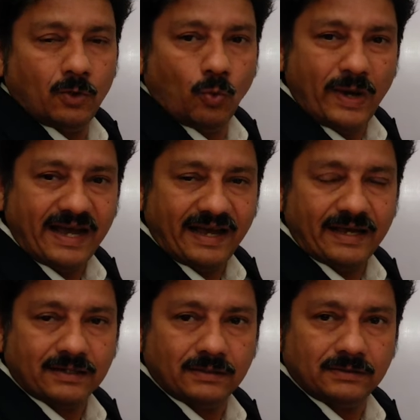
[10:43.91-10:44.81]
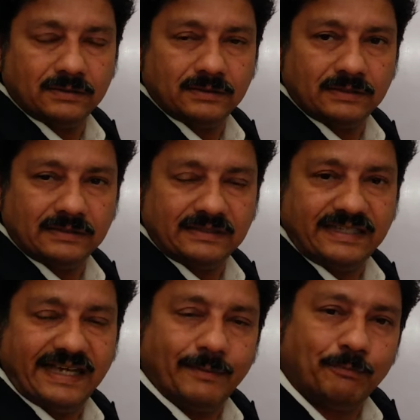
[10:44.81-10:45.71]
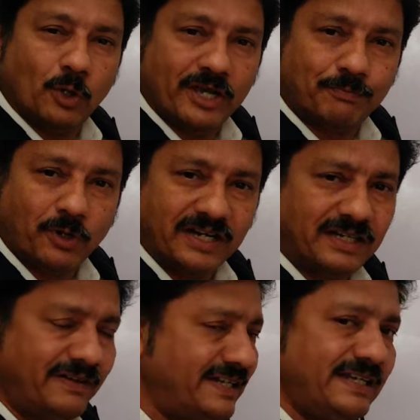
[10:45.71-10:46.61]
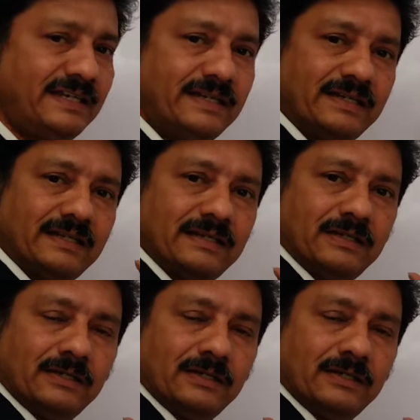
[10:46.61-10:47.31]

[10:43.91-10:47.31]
where the employee productivity,